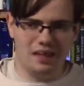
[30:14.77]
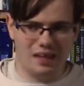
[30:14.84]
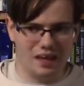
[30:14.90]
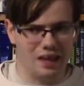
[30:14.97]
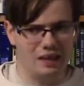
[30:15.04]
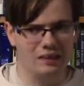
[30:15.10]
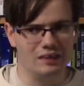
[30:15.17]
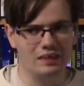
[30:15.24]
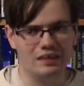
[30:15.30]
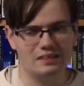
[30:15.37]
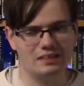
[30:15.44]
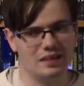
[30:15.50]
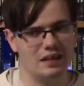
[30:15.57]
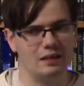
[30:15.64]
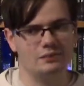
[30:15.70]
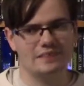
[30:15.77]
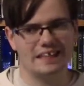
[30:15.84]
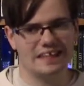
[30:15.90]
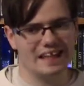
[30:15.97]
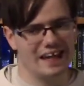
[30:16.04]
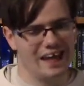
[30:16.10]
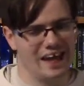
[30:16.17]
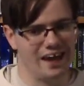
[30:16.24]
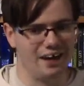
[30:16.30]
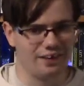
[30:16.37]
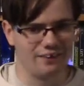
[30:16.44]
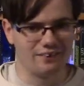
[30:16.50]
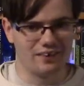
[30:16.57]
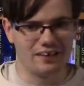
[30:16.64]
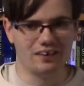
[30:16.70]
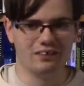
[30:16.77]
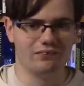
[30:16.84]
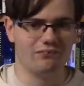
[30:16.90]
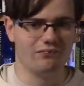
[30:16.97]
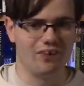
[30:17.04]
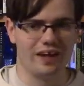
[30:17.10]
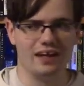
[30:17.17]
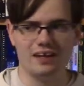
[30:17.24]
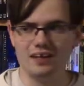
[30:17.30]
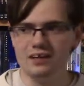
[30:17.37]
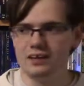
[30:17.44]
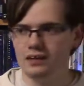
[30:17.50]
in the times that they air either way.